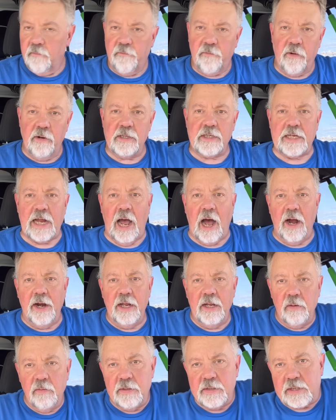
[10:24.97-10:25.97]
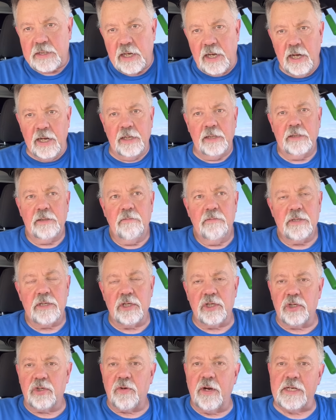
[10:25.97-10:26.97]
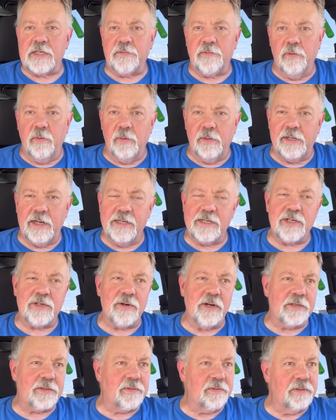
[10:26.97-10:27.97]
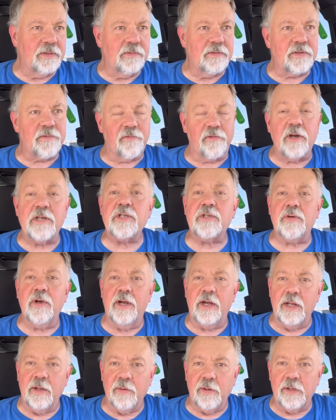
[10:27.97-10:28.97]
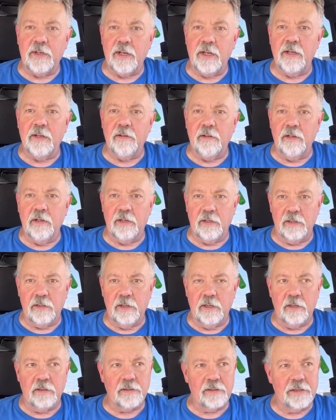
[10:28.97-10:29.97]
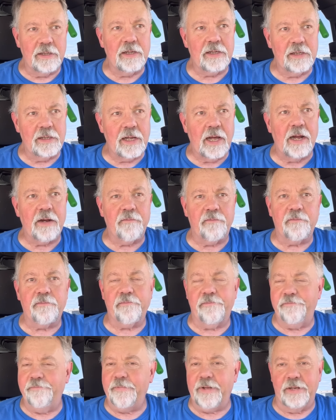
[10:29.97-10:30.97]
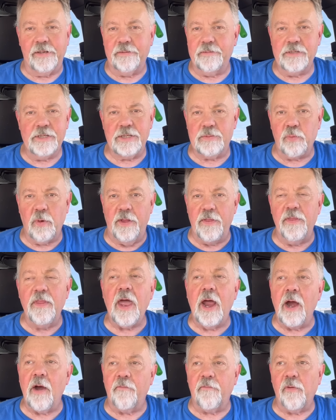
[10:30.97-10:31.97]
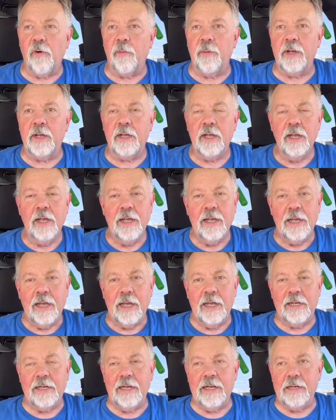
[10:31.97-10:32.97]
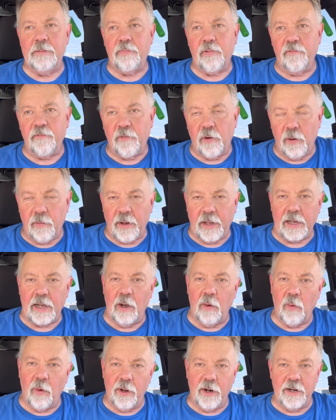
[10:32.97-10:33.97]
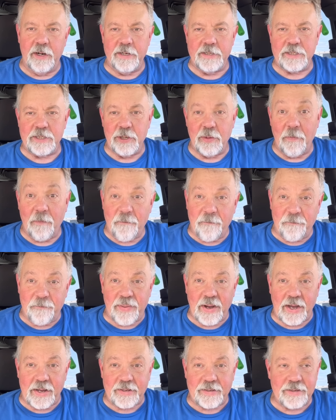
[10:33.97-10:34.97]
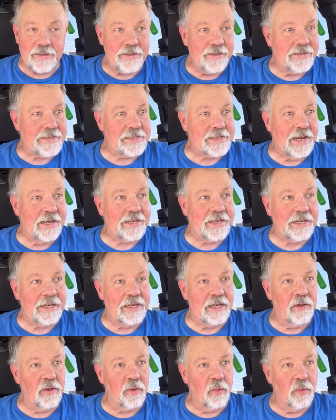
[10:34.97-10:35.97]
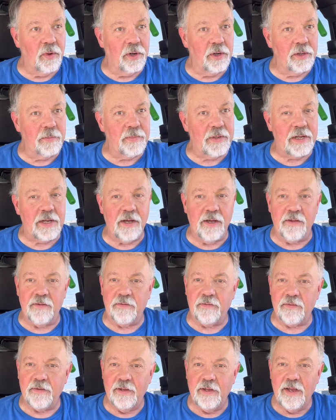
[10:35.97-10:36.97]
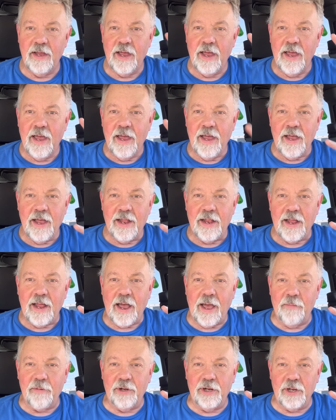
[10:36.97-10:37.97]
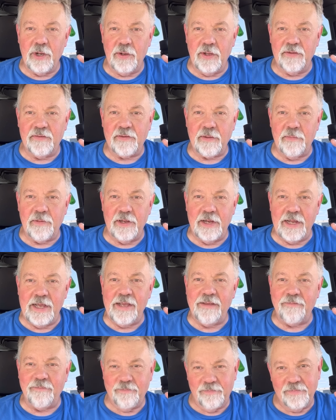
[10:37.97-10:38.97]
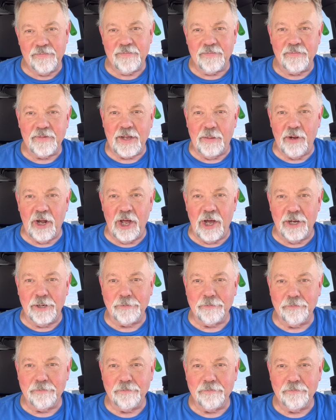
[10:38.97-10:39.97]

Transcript: first outing was uh, was a stressful one. Not stressful. It was a frustrating one. A little, little, a lot of yeah, just wasn't there for me. It didn't perform like I wanted it to. But it's not the end of the world because I'm gonna go get something to eat. Come along.